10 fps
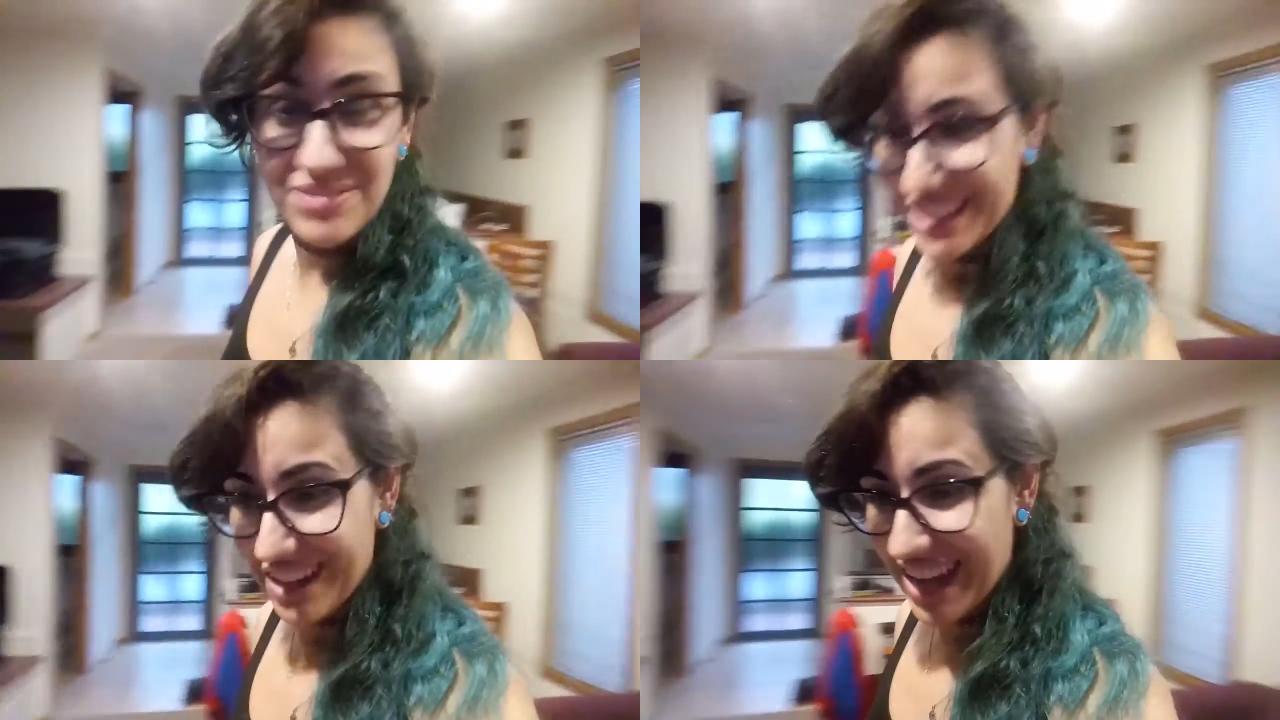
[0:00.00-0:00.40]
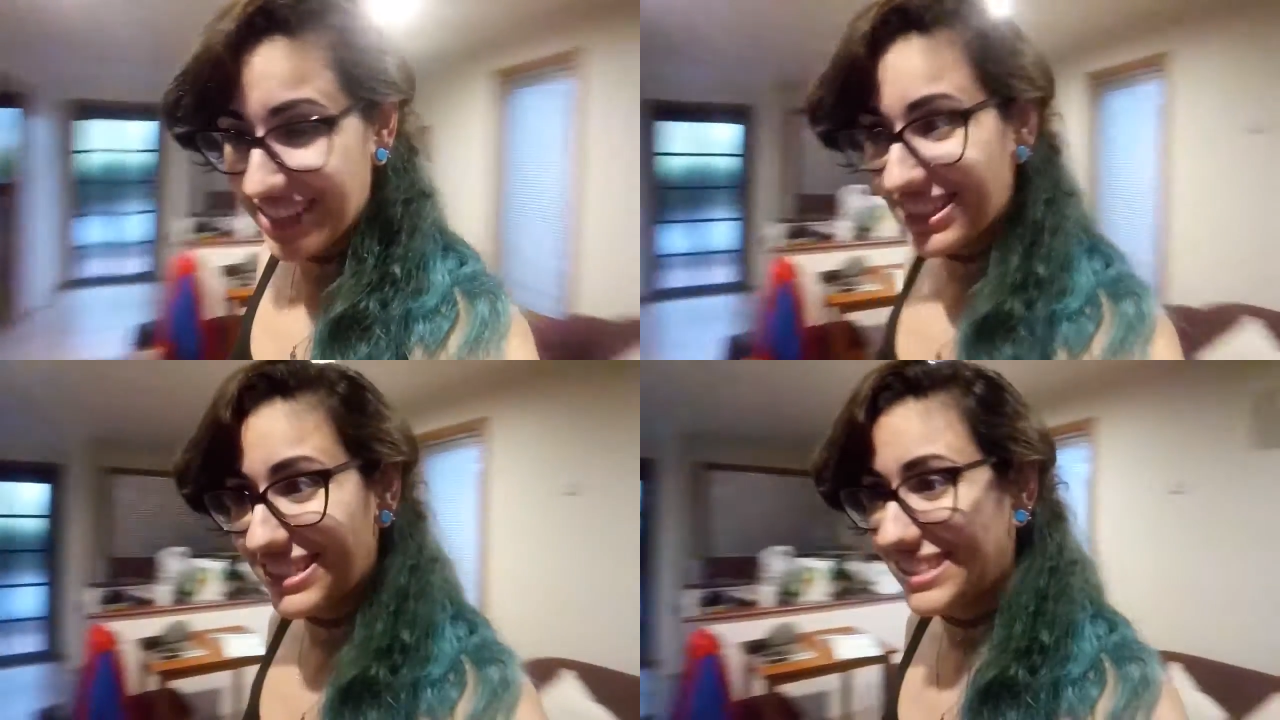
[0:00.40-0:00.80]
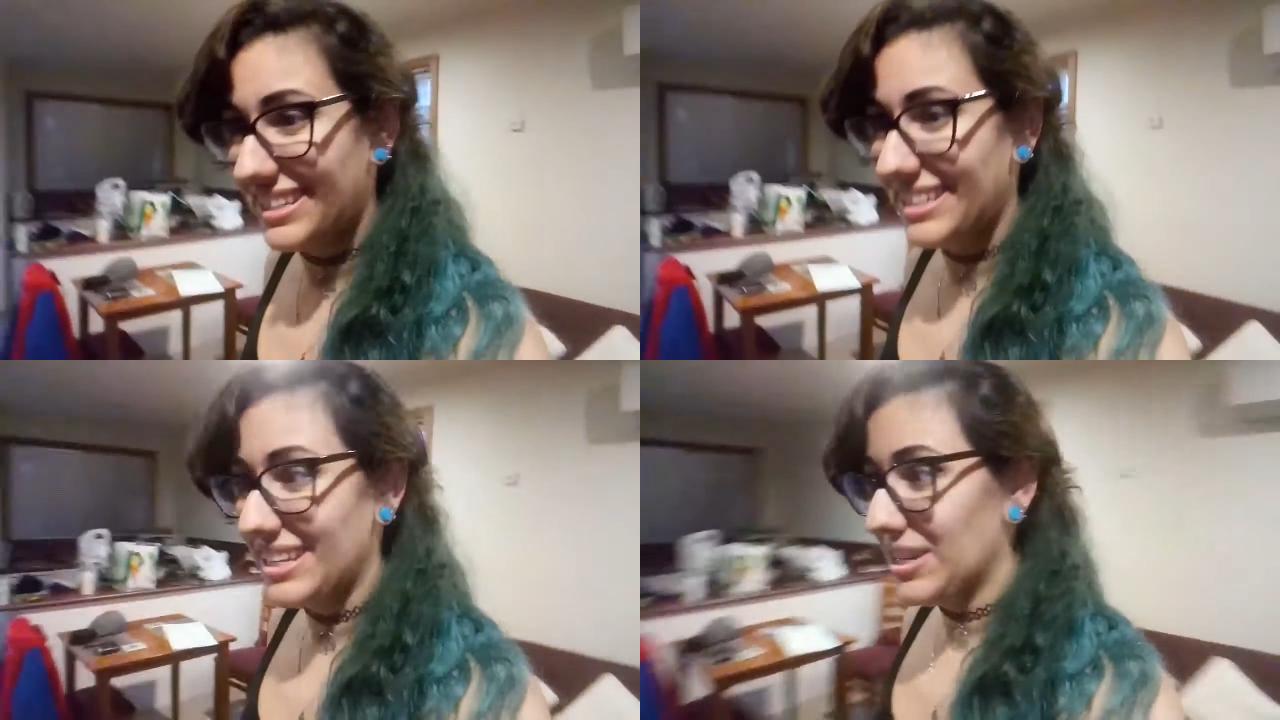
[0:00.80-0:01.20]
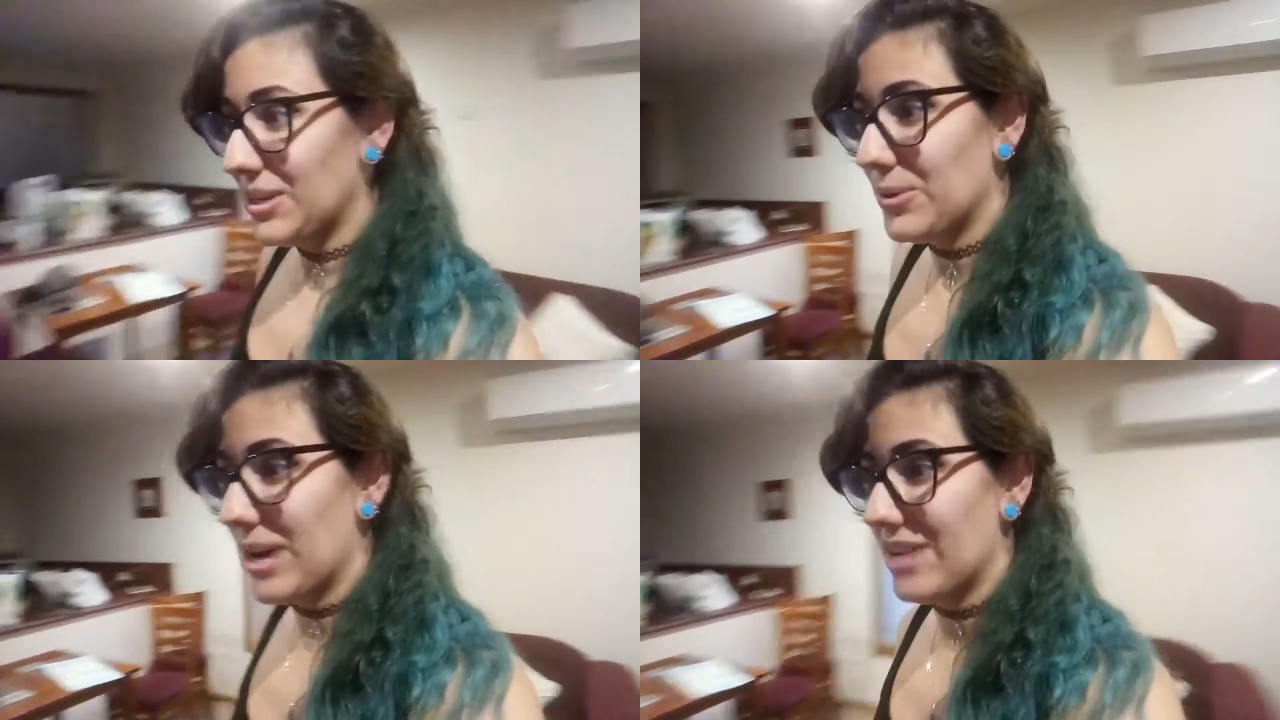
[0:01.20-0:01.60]
for the night.
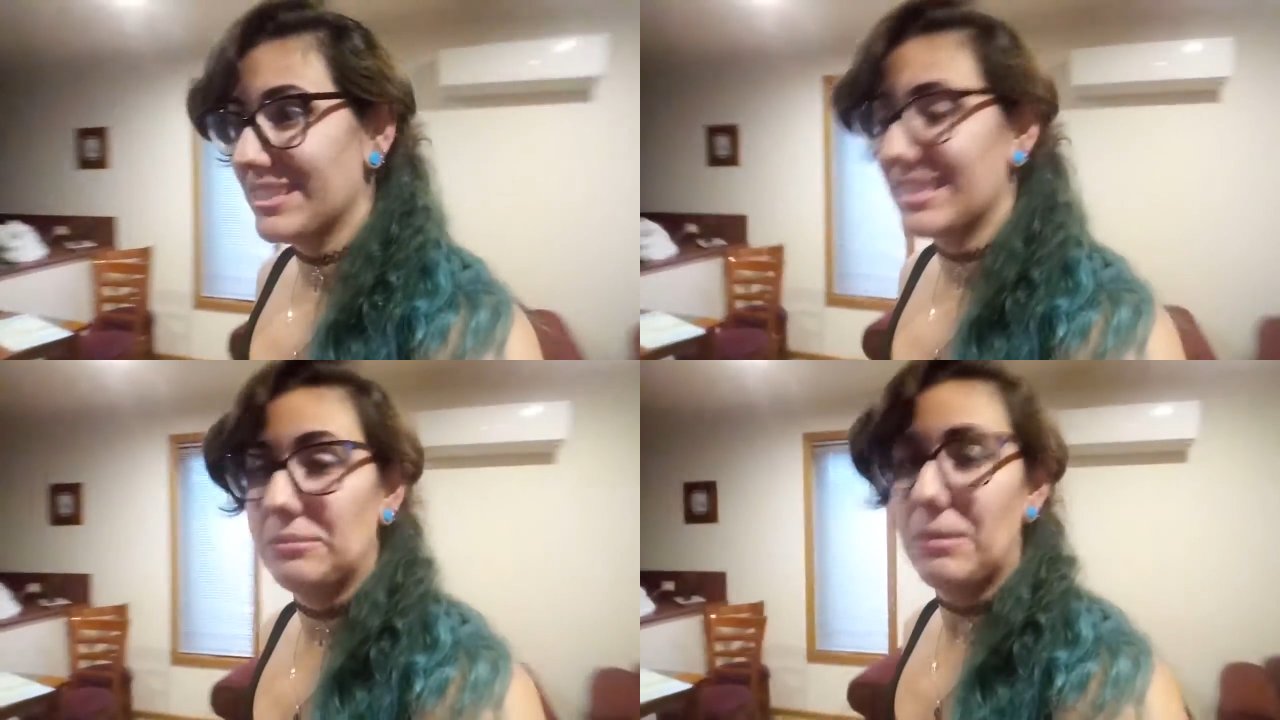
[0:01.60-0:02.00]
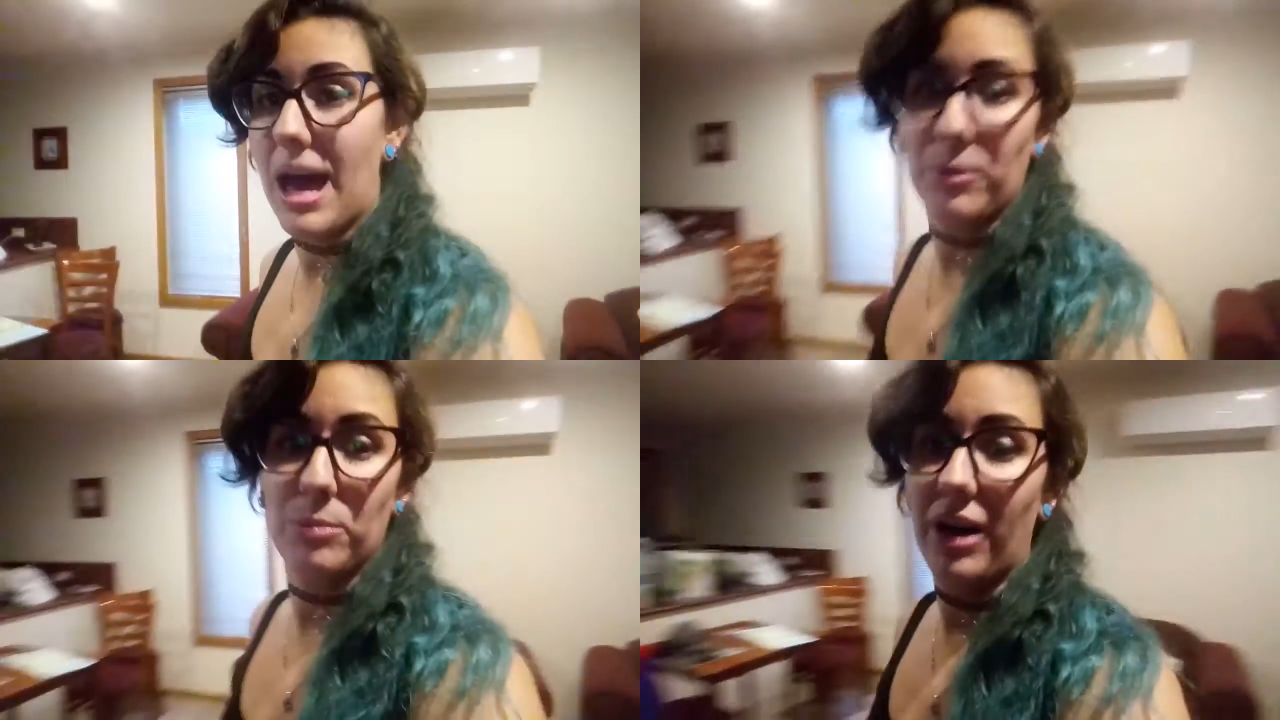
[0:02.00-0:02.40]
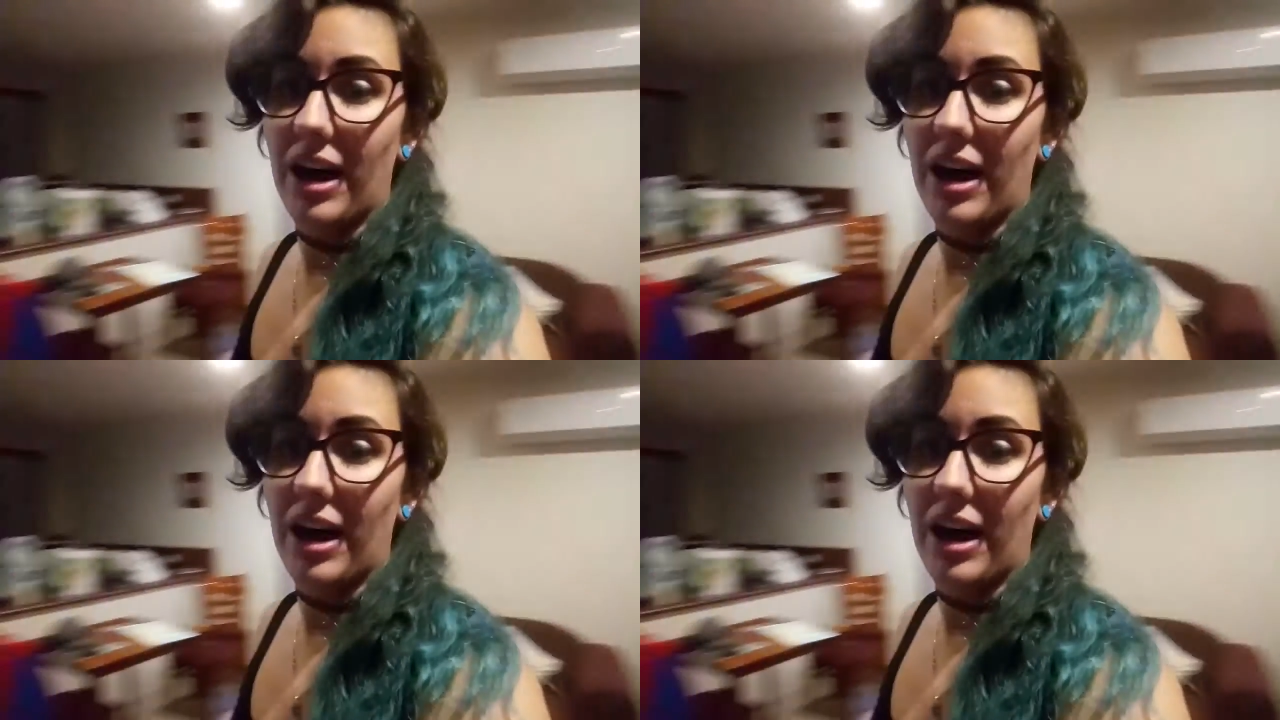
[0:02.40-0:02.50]
We're having some apple